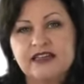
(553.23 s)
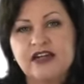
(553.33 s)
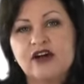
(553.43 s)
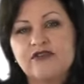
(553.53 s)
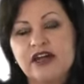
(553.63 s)

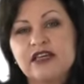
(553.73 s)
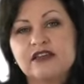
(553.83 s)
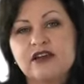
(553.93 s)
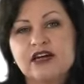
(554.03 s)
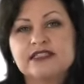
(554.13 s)
that I
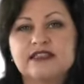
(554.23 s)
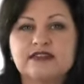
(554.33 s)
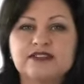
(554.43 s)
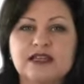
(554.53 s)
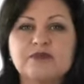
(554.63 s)
recognised that
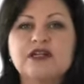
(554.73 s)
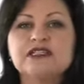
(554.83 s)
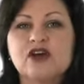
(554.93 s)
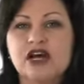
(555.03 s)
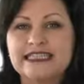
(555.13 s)
if
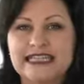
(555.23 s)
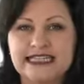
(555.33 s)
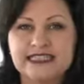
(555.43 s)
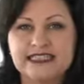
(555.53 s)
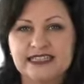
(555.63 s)
somebody's
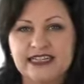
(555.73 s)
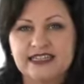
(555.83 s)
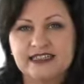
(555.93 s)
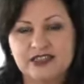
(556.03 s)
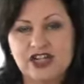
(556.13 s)

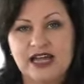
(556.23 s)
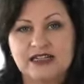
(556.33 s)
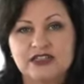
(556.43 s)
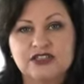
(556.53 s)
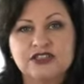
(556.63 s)
identity is
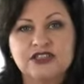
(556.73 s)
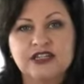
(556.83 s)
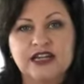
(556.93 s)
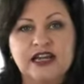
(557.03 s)
challenged,